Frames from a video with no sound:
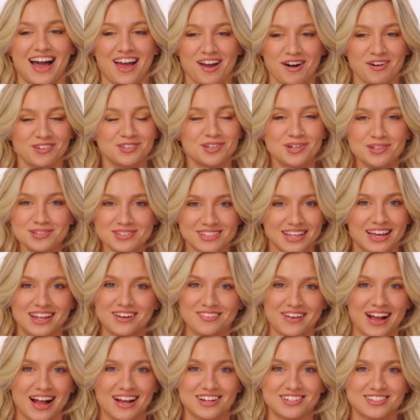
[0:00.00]
I hold those
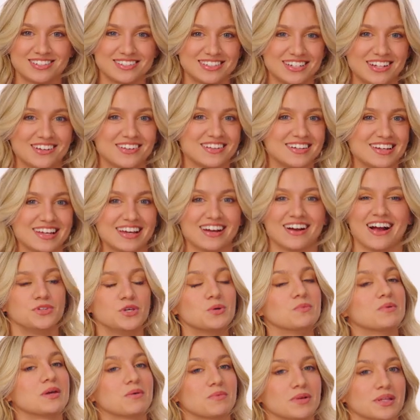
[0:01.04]
interactions near and dear.
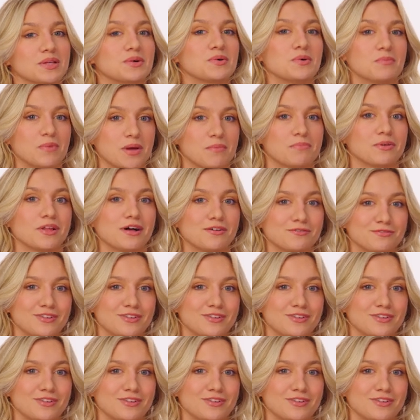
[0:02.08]
You meet really cool people on